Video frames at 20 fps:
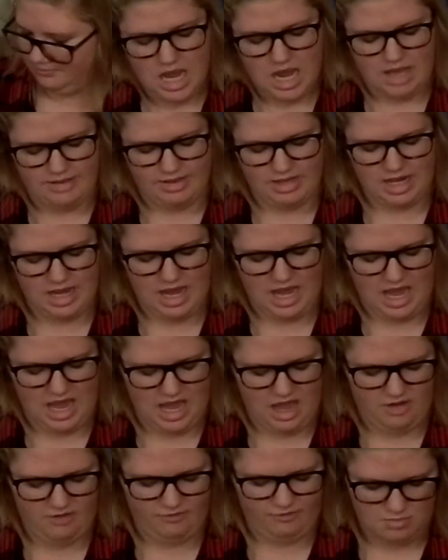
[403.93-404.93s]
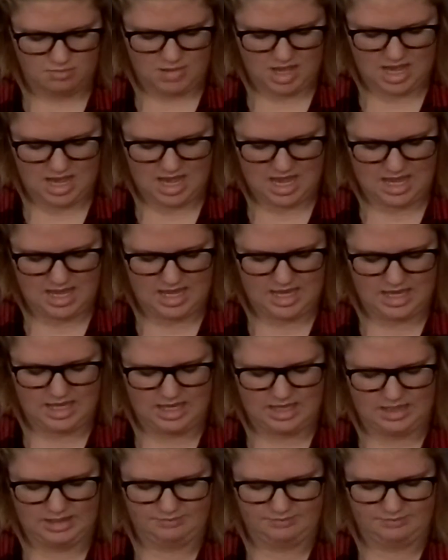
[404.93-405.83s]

And then I have my